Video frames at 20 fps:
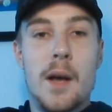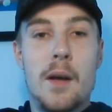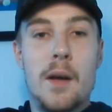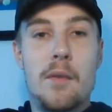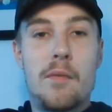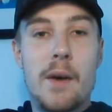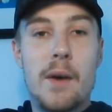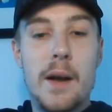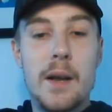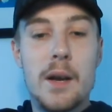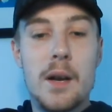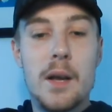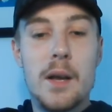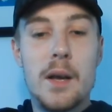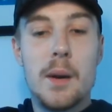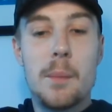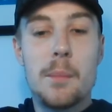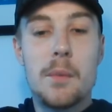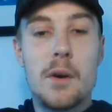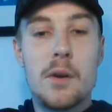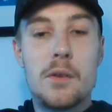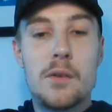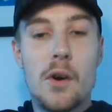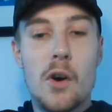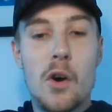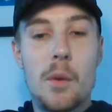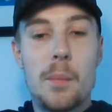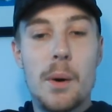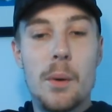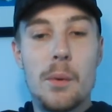And finally, I'm going to
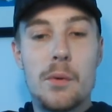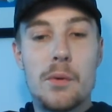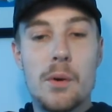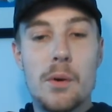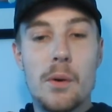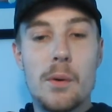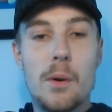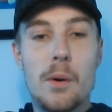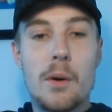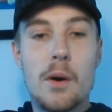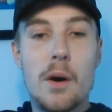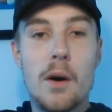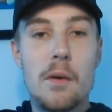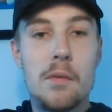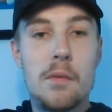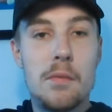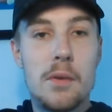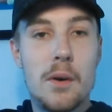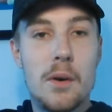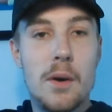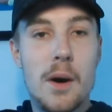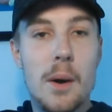talk about Coco Gauff.